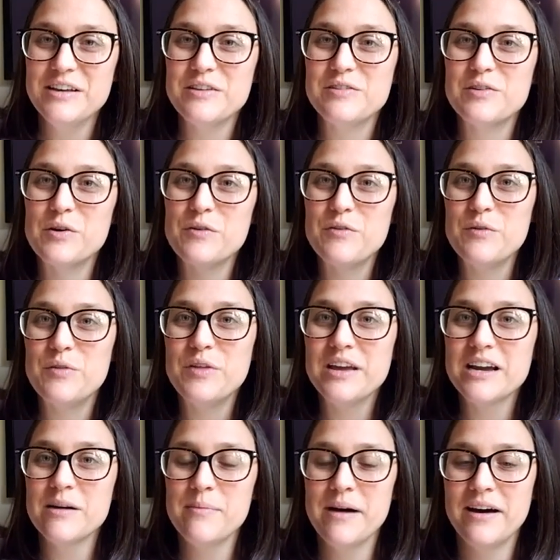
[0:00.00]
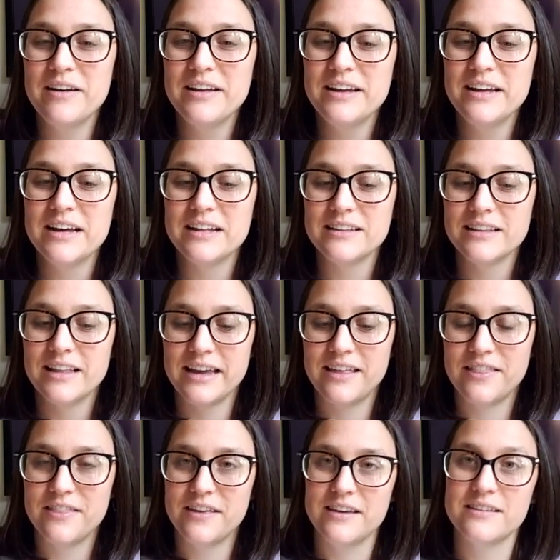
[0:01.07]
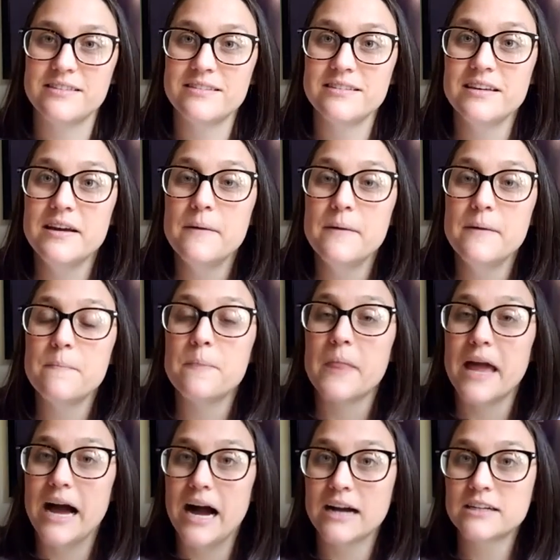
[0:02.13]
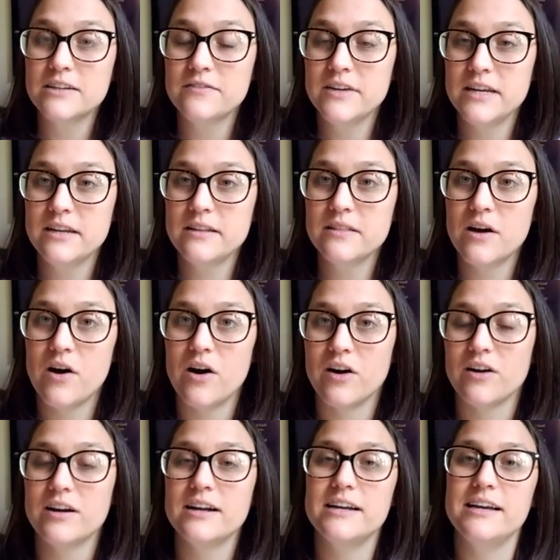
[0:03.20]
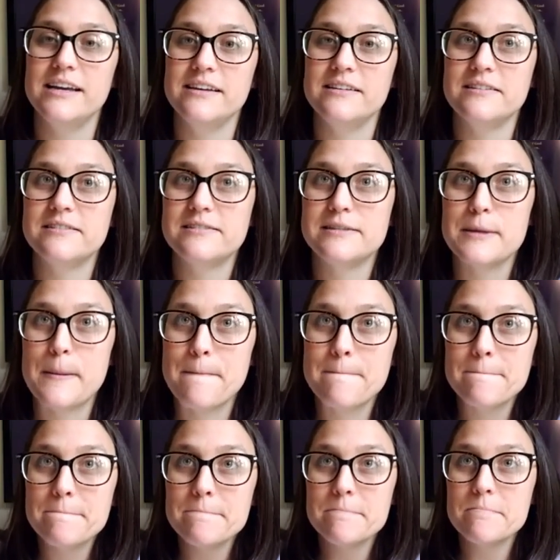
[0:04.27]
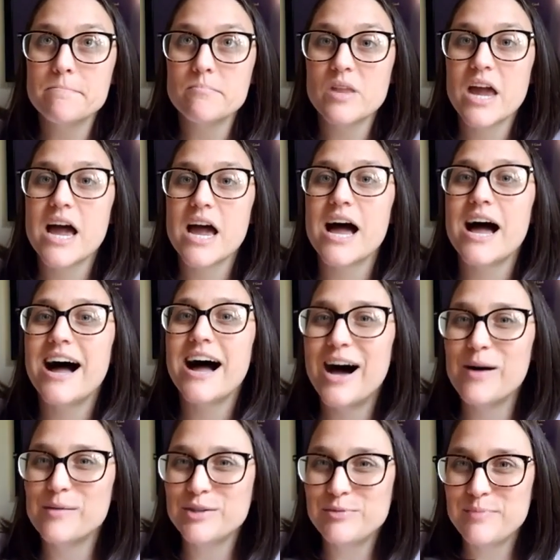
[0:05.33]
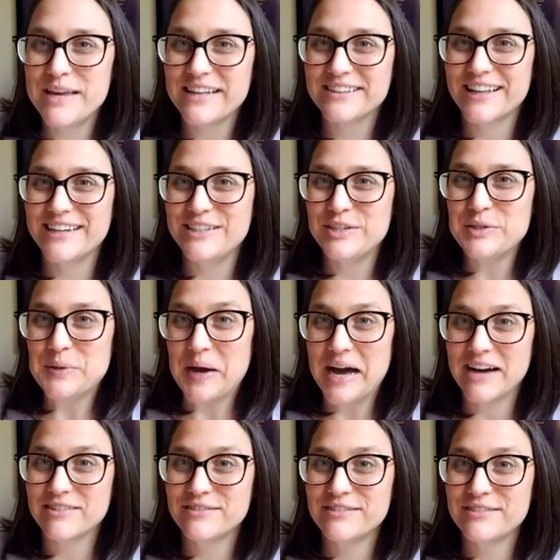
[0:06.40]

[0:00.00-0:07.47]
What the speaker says: So if you think about it like this, activating the heart is how much pink light do you have?